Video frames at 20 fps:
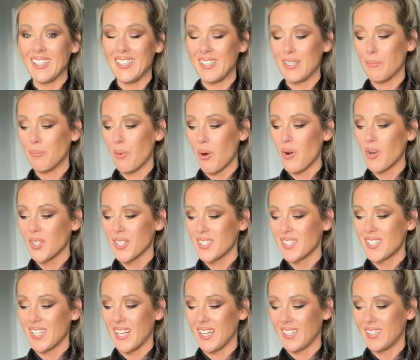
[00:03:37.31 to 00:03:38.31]
in the
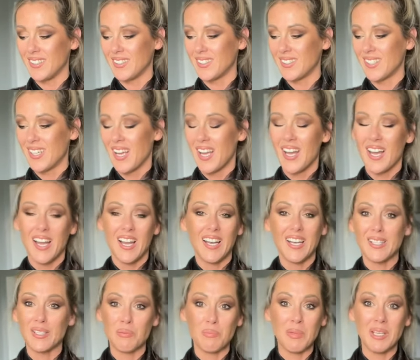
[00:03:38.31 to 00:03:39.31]
box, and
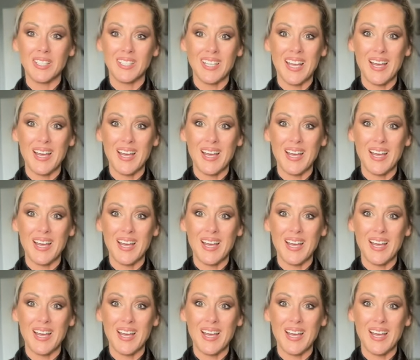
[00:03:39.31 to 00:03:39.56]
let's make the